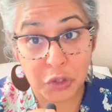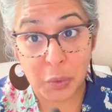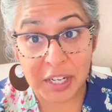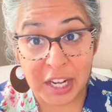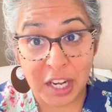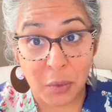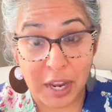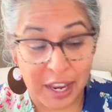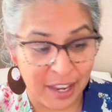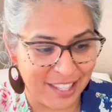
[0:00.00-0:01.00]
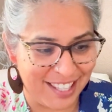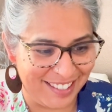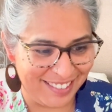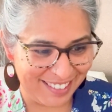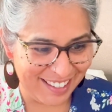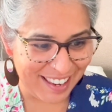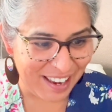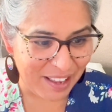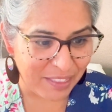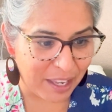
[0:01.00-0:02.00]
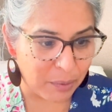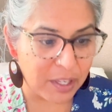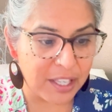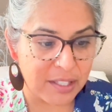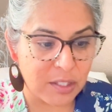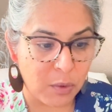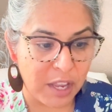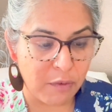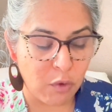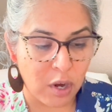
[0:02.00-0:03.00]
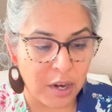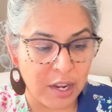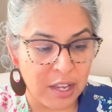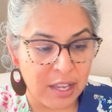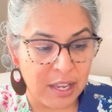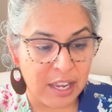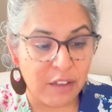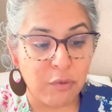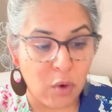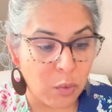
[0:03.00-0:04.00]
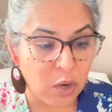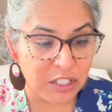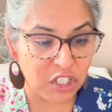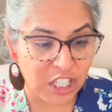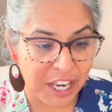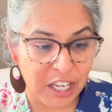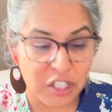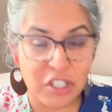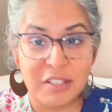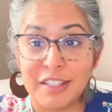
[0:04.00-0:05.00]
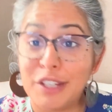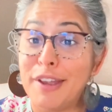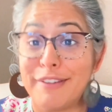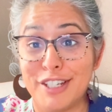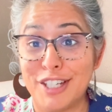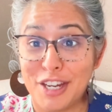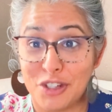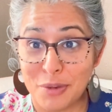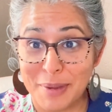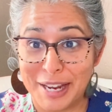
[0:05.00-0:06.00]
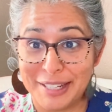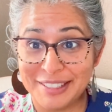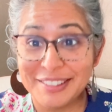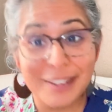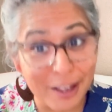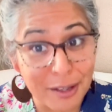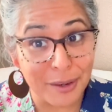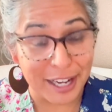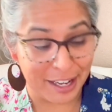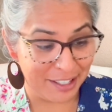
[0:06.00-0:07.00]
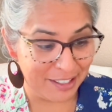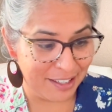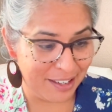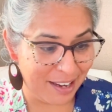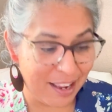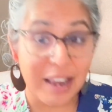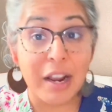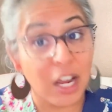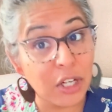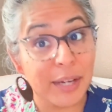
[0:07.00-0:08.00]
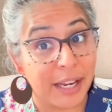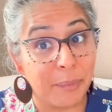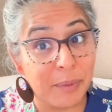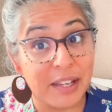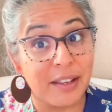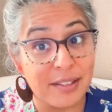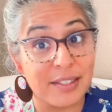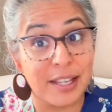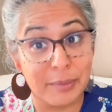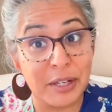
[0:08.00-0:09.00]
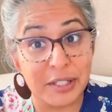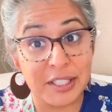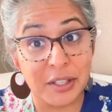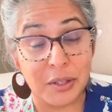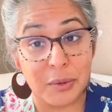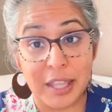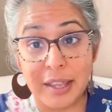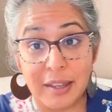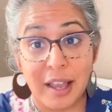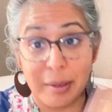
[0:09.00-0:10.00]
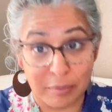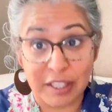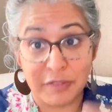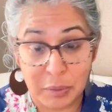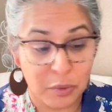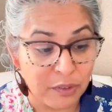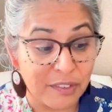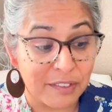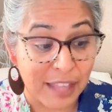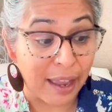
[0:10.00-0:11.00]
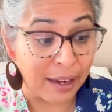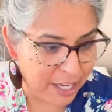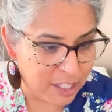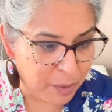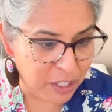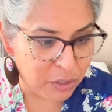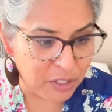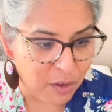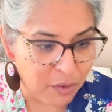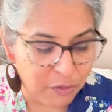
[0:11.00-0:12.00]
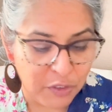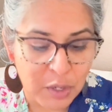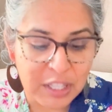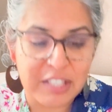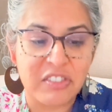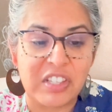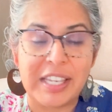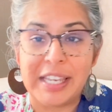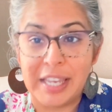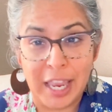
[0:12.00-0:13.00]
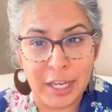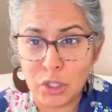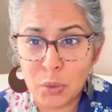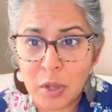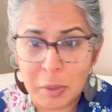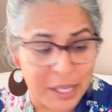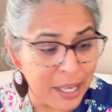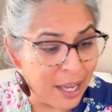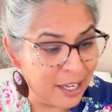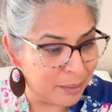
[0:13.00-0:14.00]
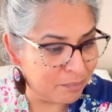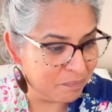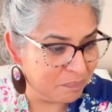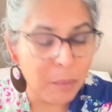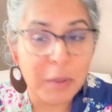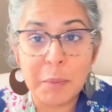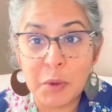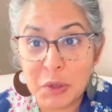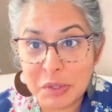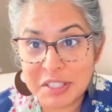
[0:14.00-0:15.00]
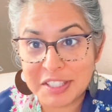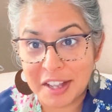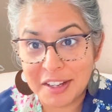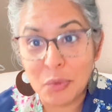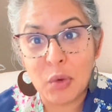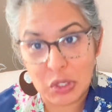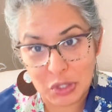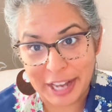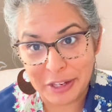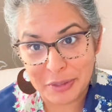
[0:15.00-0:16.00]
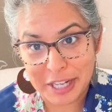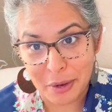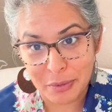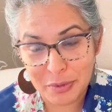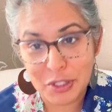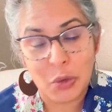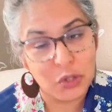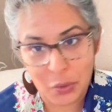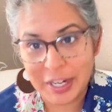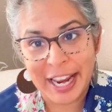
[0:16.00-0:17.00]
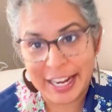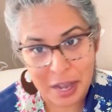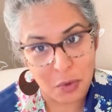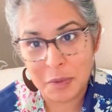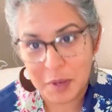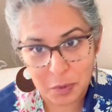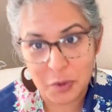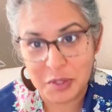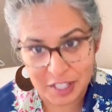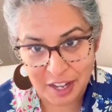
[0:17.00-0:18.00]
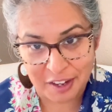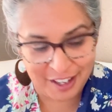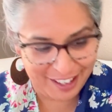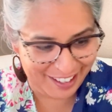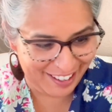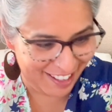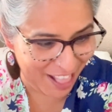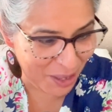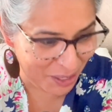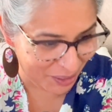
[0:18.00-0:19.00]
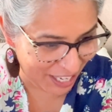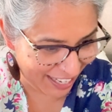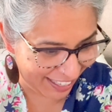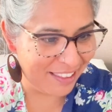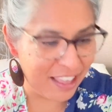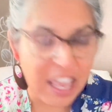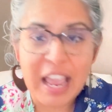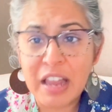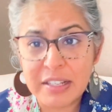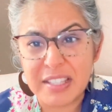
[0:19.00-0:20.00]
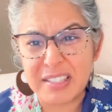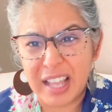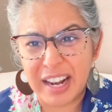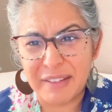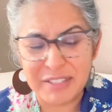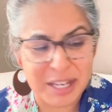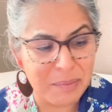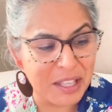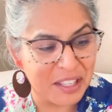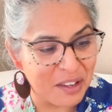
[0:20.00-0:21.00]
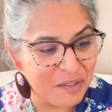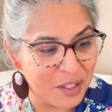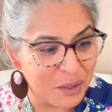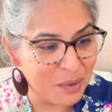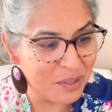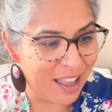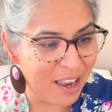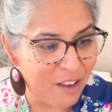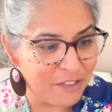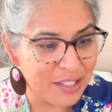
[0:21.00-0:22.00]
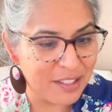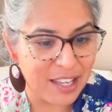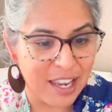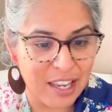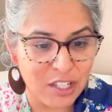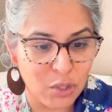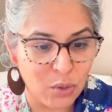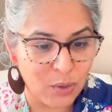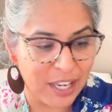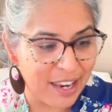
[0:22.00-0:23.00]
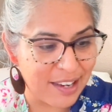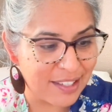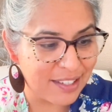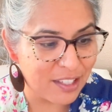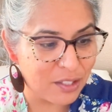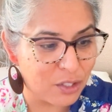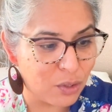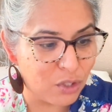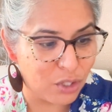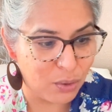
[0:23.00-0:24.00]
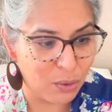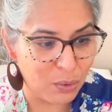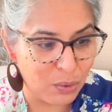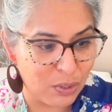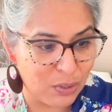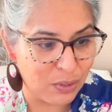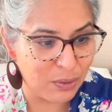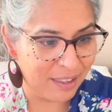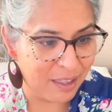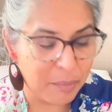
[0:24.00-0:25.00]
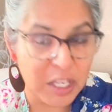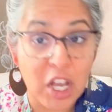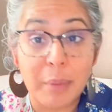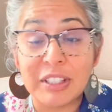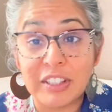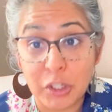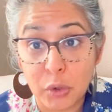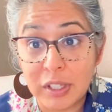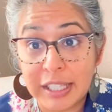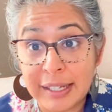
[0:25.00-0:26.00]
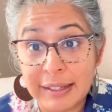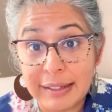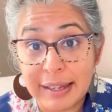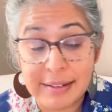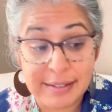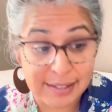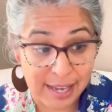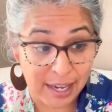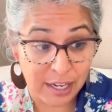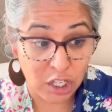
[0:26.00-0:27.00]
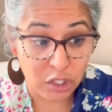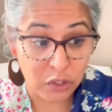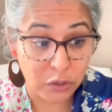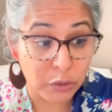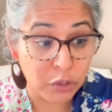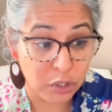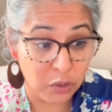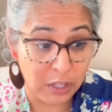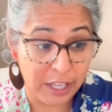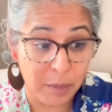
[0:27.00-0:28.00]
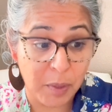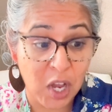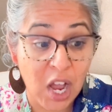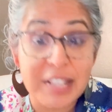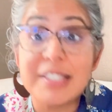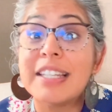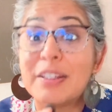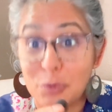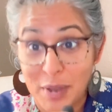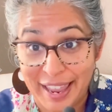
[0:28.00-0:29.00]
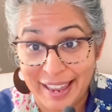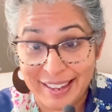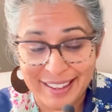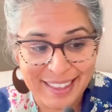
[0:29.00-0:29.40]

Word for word: Do it anyways. That really is the way forward. If one wants change, then you have to change your mind. Agreed. I agreed, because I'm here to tell you, like, I'm living proof of that. Express yourself fearlessly and you will become. People who suck will drag you down. So don't hang out with people who suck. Agreed. How does this not have 10 million views? I often say to create is to choose. Become literally insane, delusional in a positive way